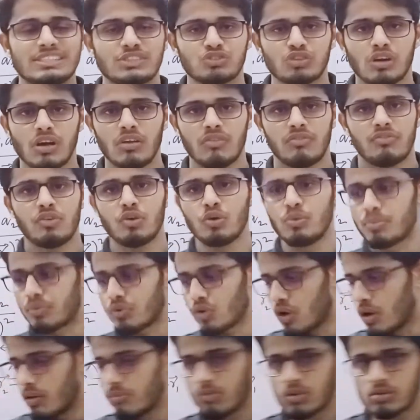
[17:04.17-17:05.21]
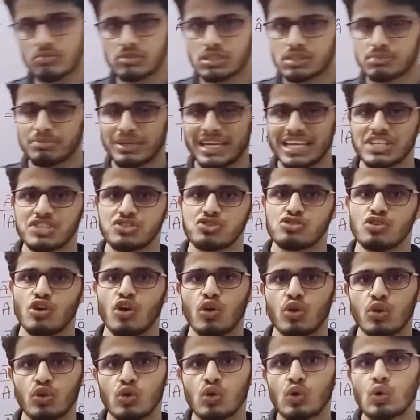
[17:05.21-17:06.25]
solve few problems based
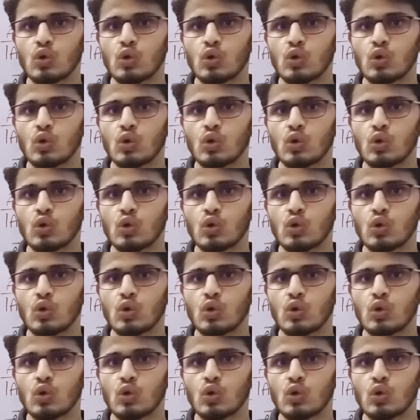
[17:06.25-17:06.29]
on